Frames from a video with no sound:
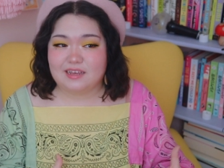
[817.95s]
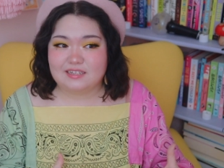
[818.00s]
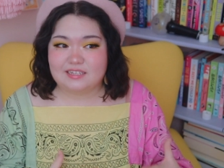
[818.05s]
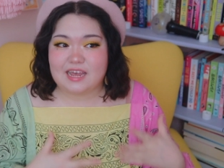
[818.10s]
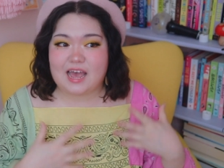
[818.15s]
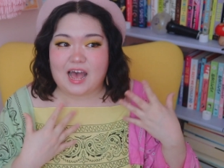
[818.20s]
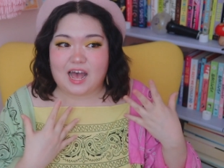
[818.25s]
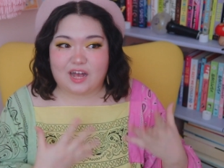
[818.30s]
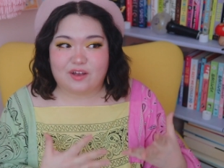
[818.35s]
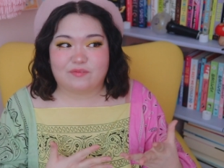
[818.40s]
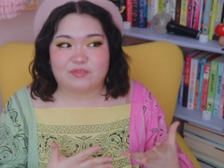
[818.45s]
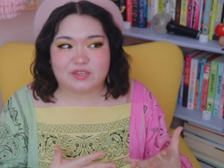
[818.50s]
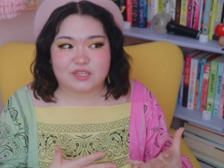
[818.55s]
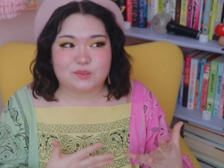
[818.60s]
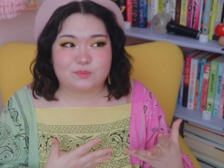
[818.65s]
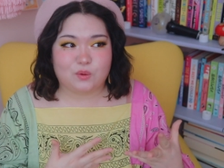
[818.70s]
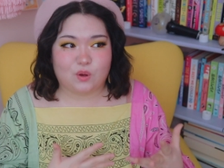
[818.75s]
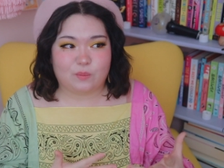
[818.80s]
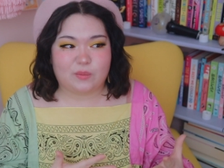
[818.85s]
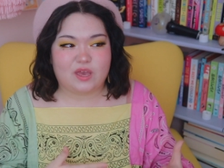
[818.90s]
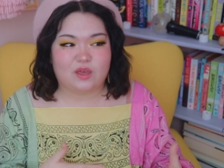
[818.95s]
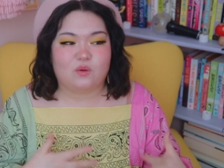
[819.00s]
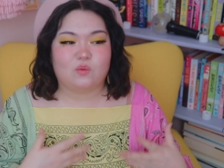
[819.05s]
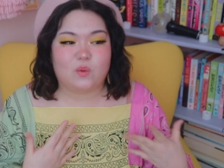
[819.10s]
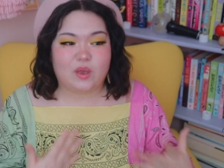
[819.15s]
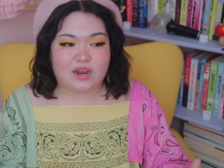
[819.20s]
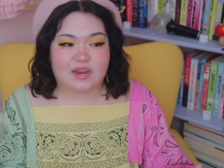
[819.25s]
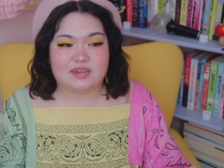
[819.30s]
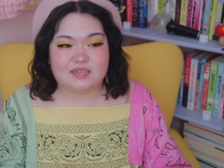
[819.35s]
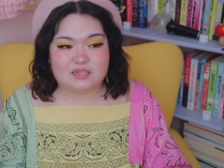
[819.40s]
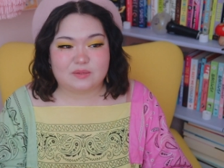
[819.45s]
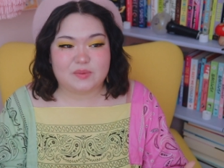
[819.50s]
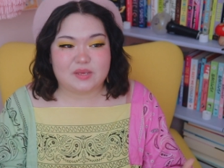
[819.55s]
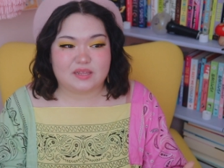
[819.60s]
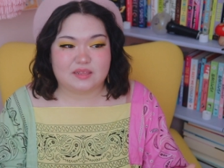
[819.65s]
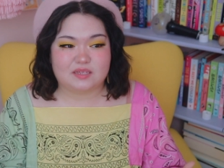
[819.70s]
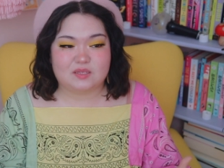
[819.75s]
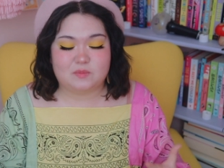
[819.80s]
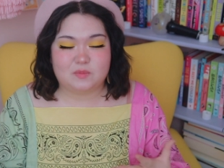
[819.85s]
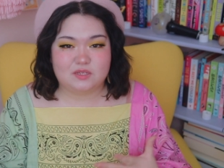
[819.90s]
to have this moment and waiting to be
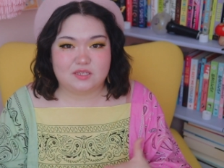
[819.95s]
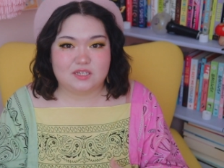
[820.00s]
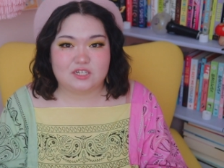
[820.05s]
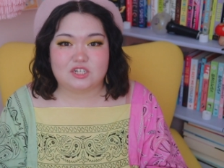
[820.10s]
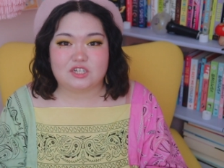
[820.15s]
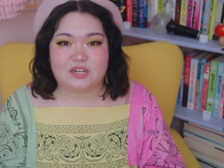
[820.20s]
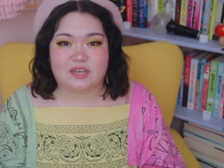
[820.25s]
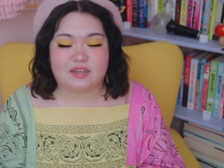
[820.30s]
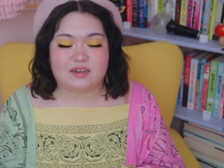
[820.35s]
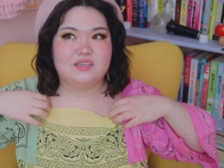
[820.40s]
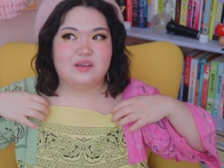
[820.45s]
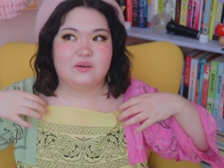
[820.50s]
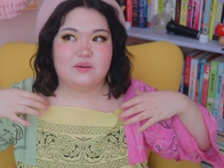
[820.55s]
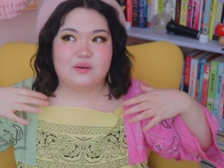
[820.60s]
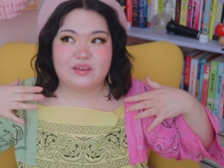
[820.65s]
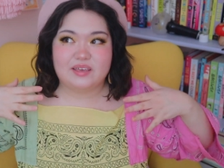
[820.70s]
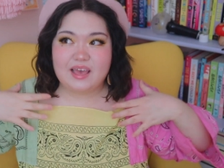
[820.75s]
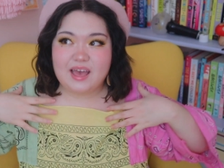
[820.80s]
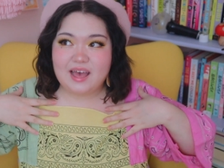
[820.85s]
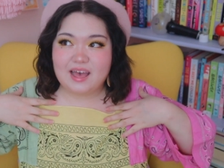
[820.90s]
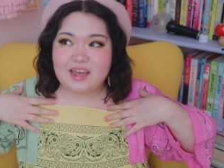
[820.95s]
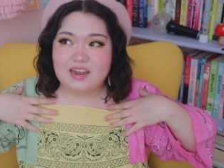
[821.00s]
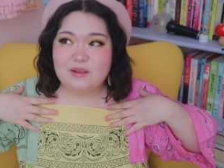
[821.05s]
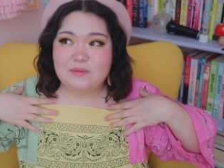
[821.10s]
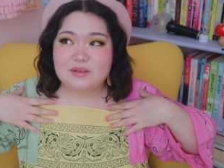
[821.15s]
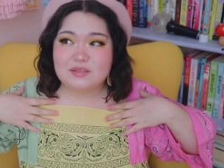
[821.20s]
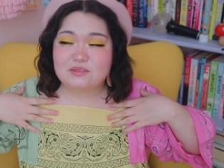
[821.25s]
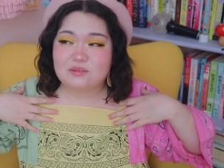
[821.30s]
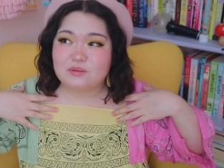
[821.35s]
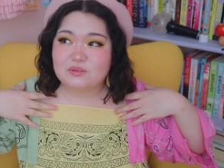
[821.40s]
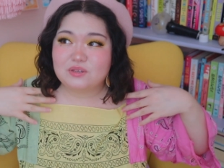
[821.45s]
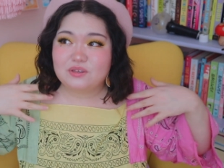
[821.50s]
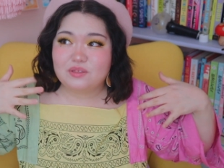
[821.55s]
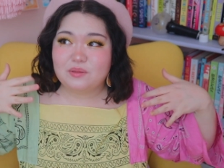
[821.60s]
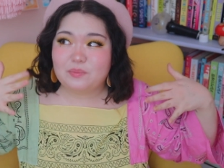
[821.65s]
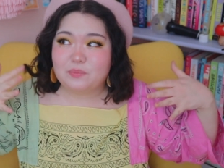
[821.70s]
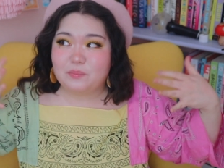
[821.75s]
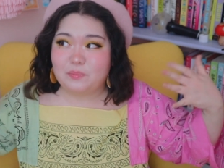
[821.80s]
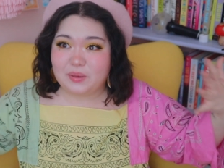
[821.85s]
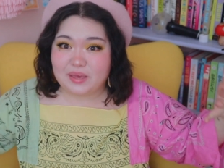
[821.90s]
in this position. So yeah, anyways, those are
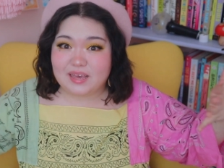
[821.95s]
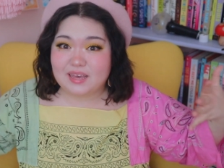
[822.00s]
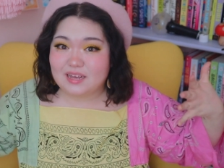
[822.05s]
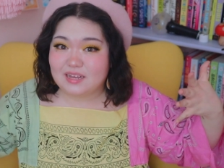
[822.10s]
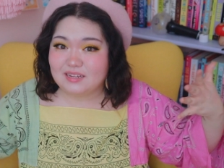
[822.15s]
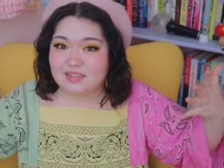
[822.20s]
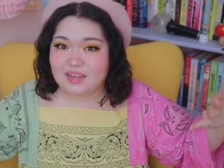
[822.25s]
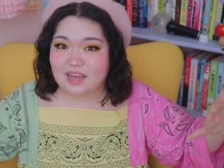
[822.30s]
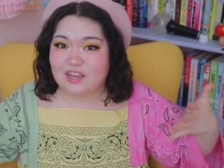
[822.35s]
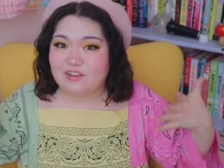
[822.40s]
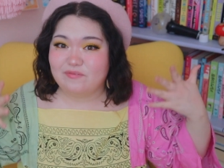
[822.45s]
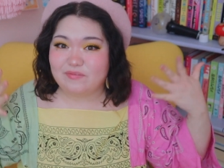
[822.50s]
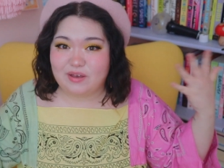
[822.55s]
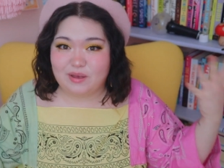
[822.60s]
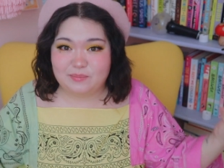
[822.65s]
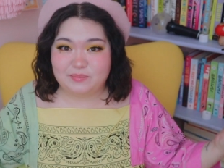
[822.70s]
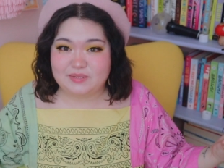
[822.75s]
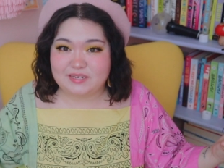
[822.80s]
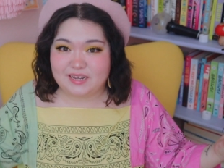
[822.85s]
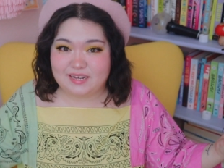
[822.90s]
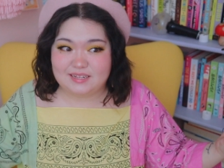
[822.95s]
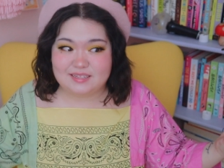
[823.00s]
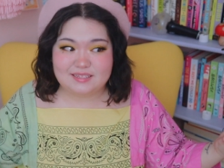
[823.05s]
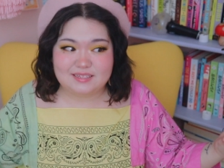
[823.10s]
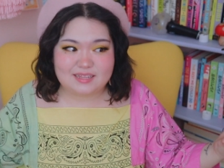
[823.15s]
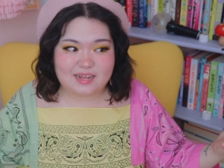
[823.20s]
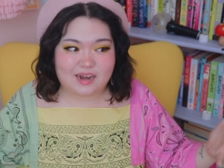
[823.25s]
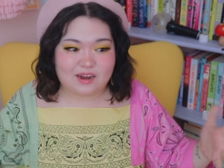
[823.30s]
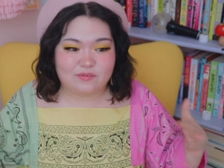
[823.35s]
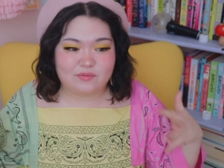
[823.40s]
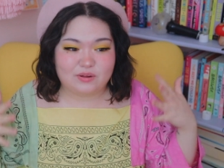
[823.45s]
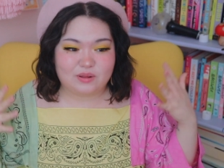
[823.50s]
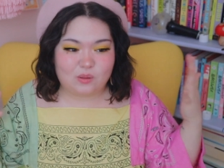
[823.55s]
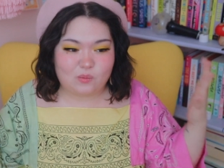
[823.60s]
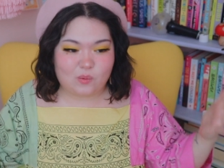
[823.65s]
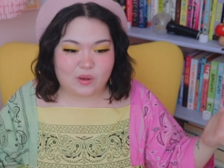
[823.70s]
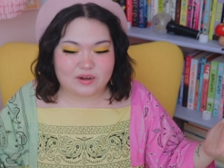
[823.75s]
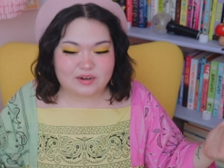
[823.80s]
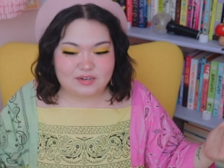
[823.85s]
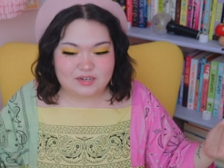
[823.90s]
the big life updates that I really
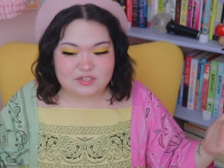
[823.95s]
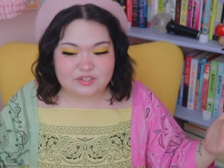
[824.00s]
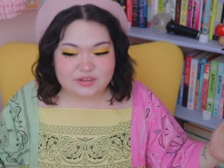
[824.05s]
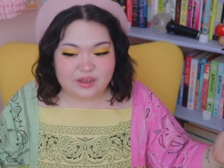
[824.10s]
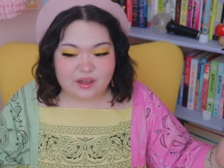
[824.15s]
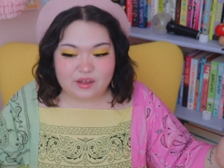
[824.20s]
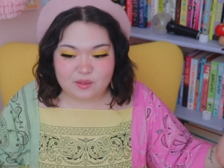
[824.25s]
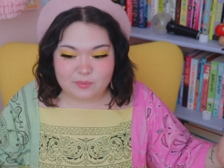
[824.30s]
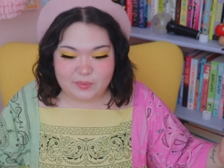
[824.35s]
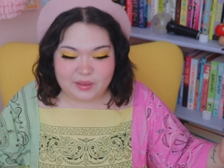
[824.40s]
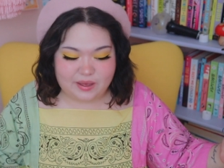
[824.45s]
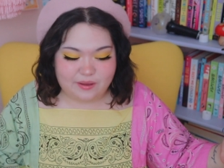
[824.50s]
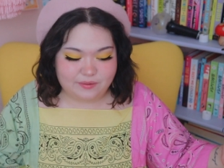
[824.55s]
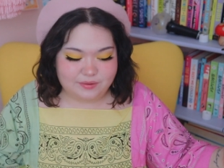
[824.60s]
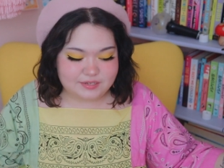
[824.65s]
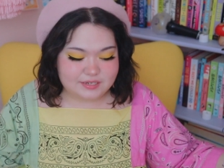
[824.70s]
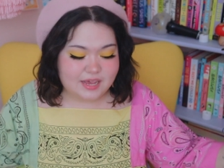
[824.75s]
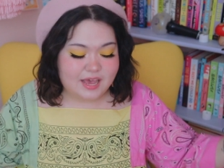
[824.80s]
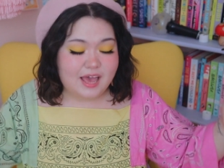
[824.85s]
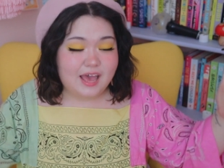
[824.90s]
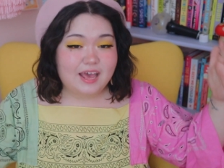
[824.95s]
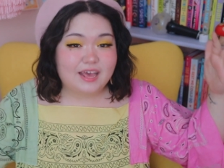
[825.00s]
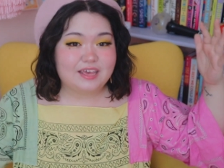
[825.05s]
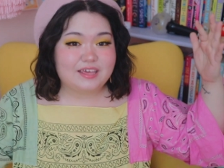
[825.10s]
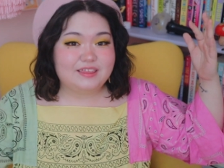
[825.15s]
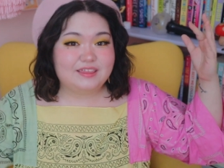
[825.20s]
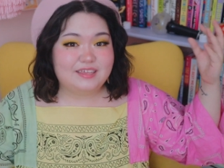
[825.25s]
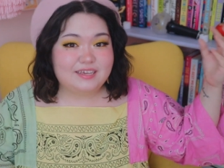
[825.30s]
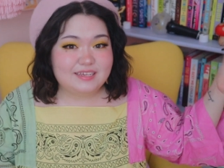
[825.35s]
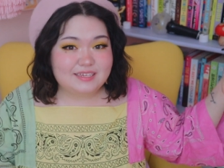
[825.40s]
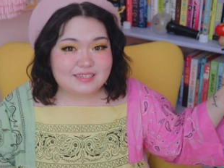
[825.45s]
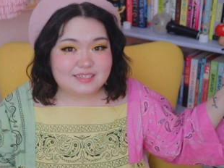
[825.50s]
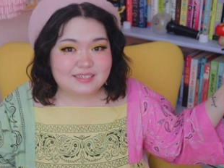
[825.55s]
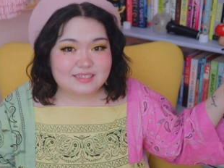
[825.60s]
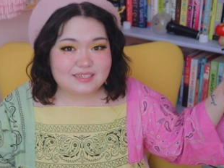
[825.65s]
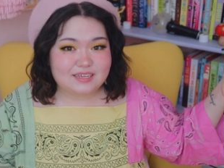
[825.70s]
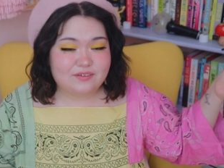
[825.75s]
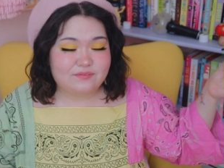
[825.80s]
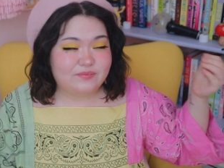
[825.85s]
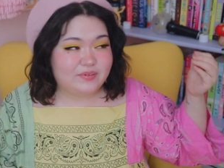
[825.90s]
wanted to talk about.
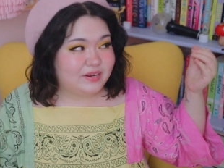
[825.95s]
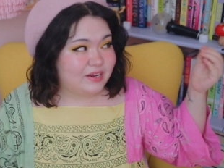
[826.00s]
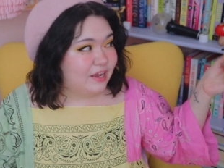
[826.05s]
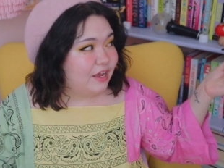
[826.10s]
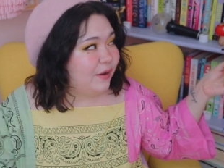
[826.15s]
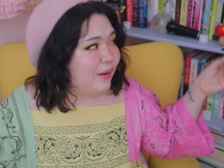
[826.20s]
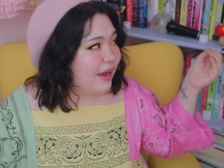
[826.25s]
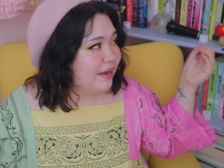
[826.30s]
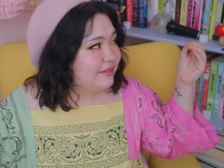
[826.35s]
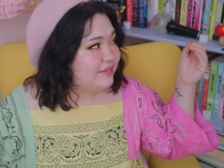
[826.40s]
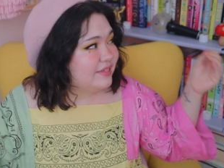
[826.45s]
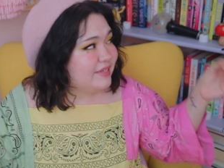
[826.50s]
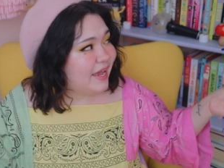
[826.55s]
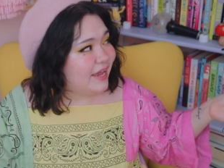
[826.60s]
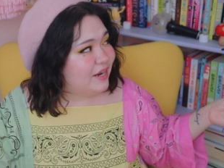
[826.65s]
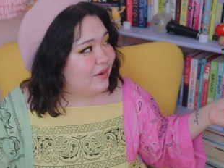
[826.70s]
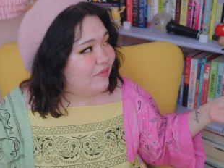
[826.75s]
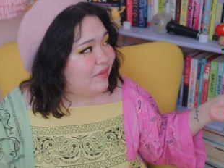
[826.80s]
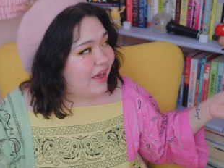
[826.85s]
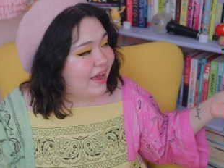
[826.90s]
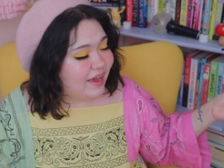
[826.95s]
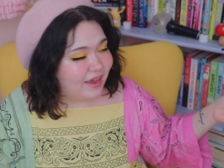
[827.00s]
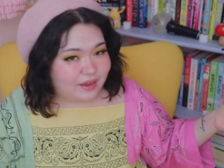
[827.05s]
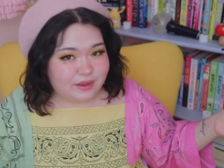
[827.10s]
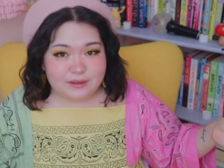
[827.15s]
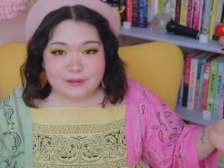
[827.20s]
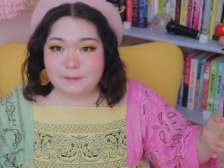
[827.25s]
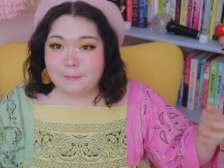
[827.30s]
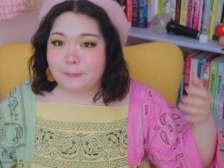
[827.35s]
This video outside of that,